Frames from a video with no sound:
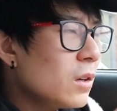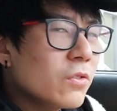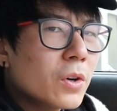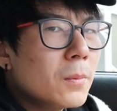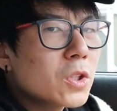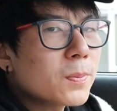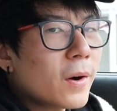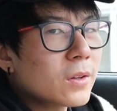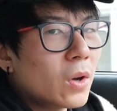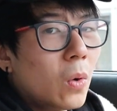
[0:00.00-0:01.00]
For the most
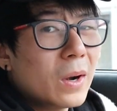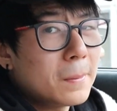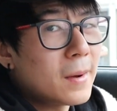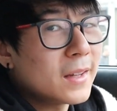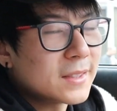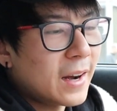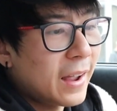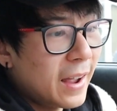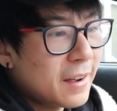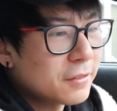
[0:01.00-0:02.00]
part, the only mods that I
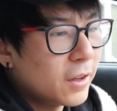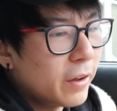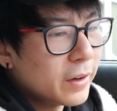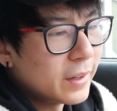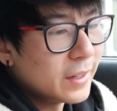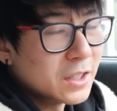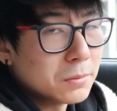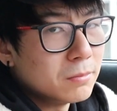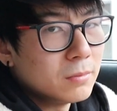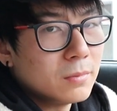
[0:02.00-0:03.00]
have done
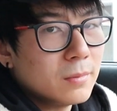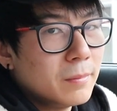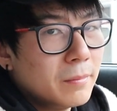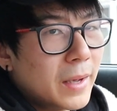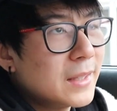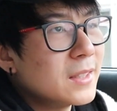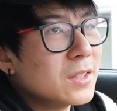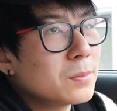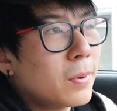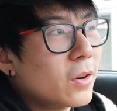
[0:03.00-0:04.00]
is
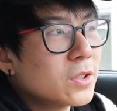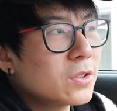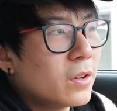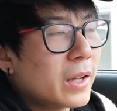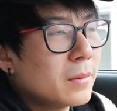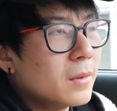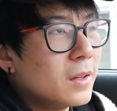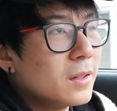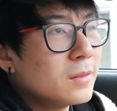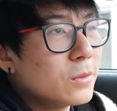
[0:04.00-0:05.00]
maintenance parts, so like
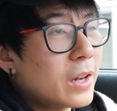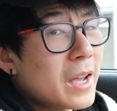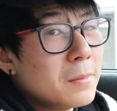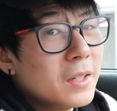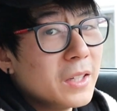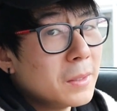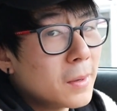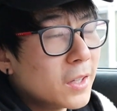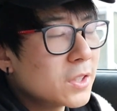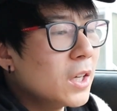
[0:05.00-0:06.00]
reliability
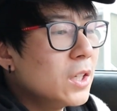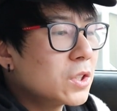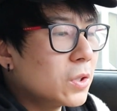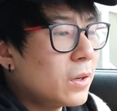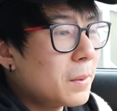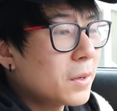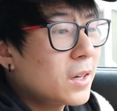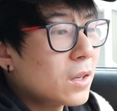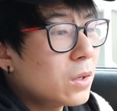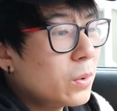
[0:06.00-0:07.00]
mods. So I'm
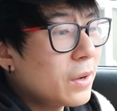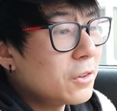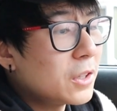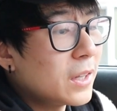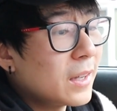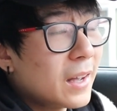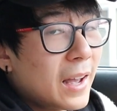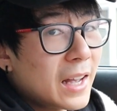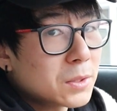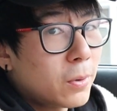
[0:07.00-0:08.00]
gonna include everything
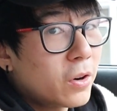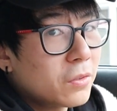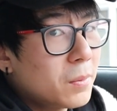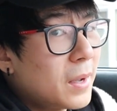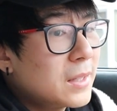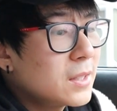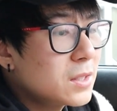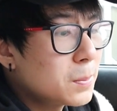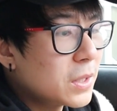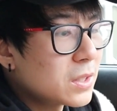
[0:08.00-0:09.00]
as part of the
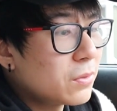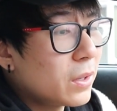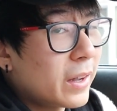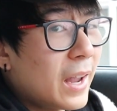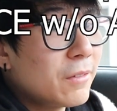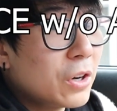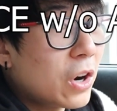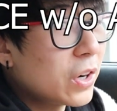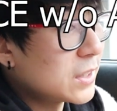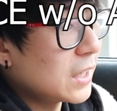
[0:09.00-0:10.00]
maintenance because I feel like every
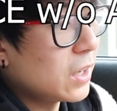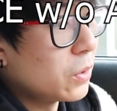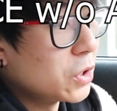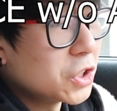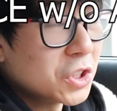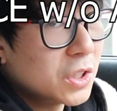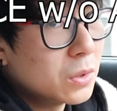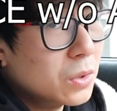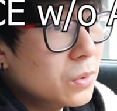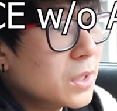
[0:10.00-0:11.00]
RX8 owner
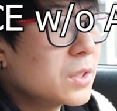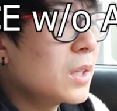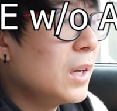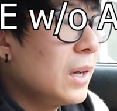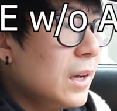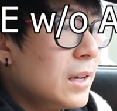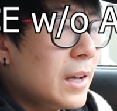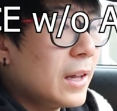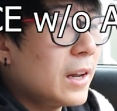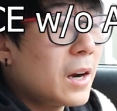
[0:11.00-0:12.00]
should do this.
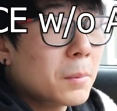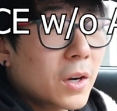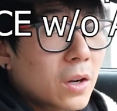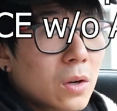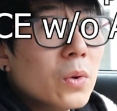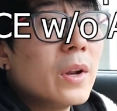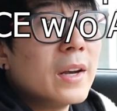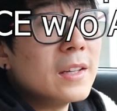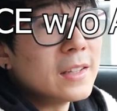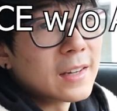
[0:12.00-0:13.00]
And then I'm gonna include
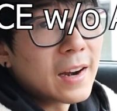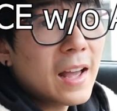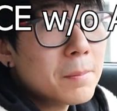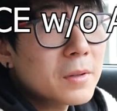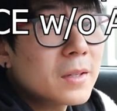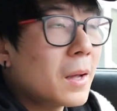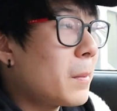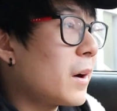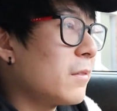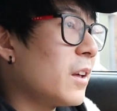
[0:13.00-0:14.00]
anything that happened that
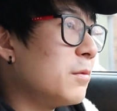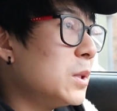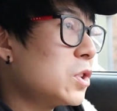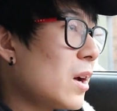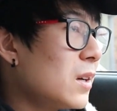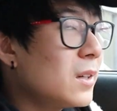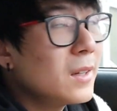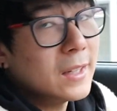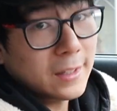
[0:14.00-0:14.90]
might have left me stranded.